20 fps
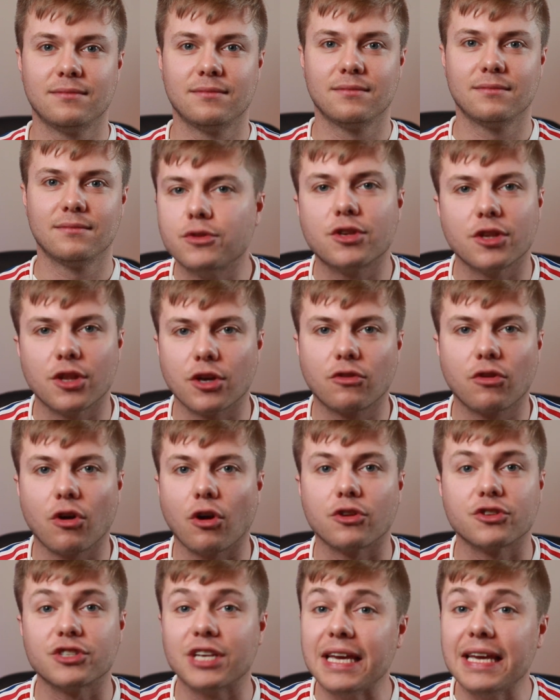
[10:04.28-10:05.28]
goes to the
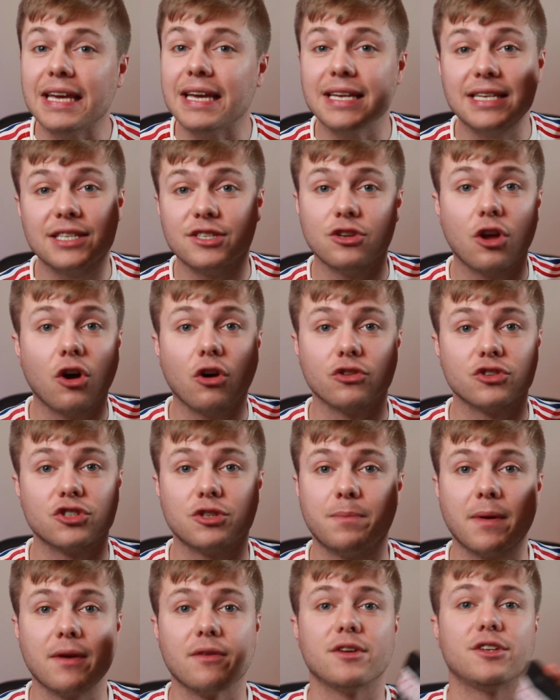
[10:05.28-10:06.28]
cross, he is not
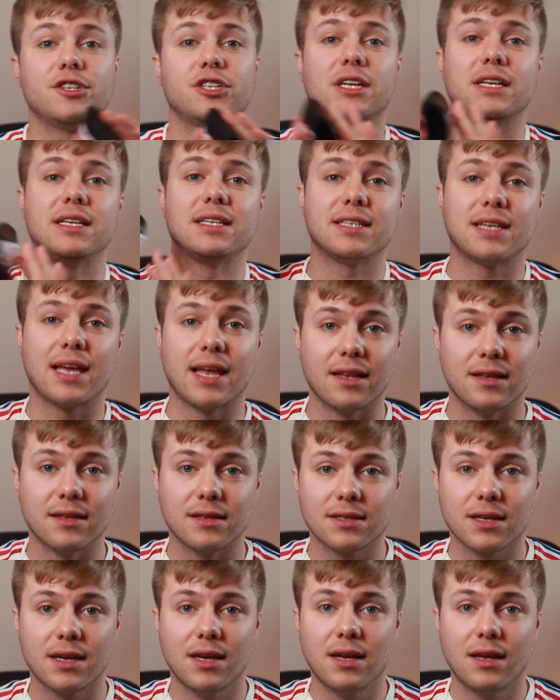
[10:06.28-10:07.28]
spiritually skint.